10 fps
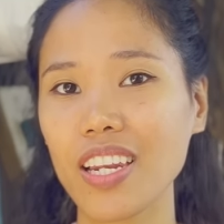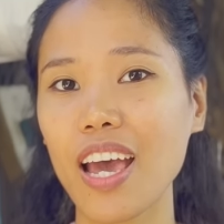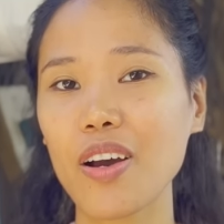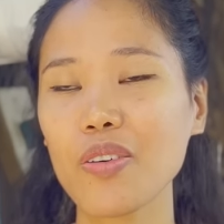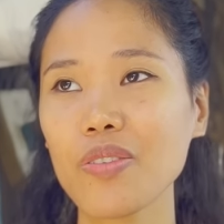
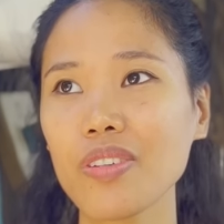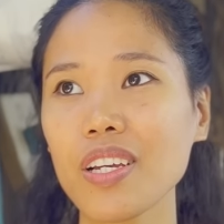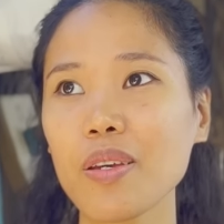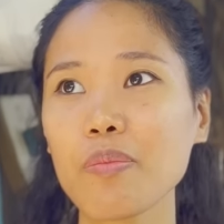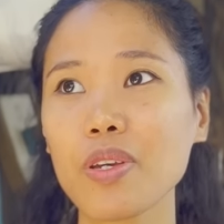now
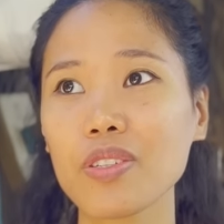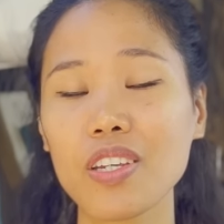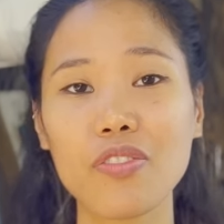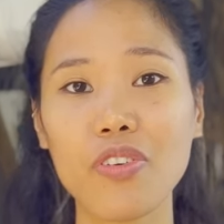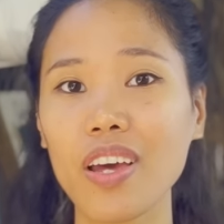because
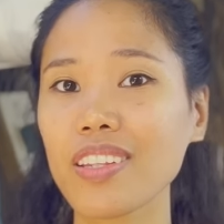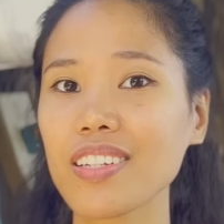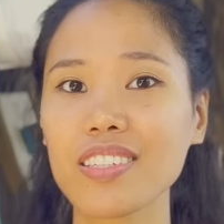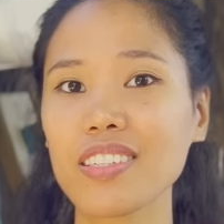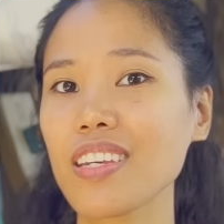in front
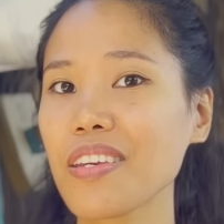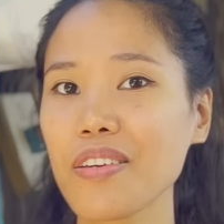it's